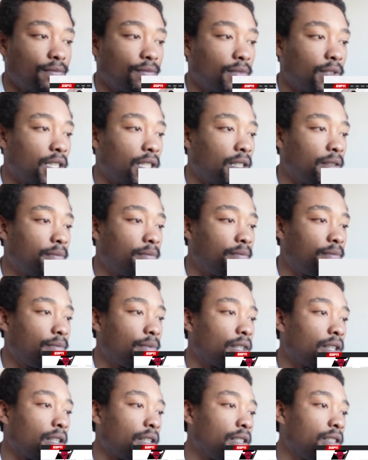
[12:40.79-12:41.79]

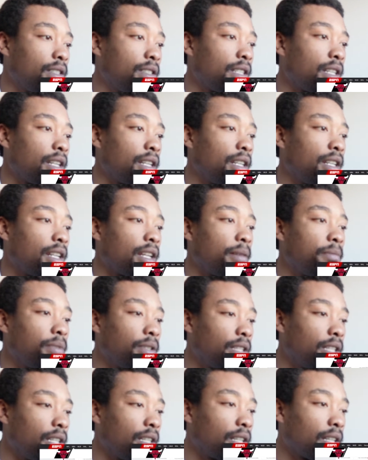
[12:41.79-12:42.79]
He's day-to-day,
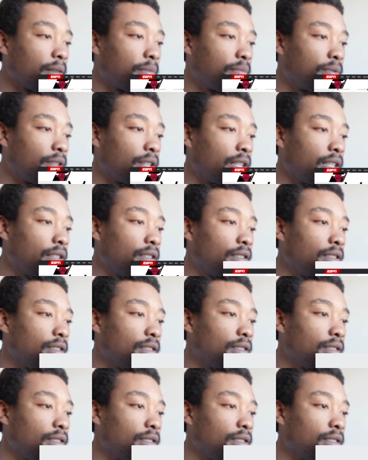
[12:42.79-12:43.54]
but did he, play?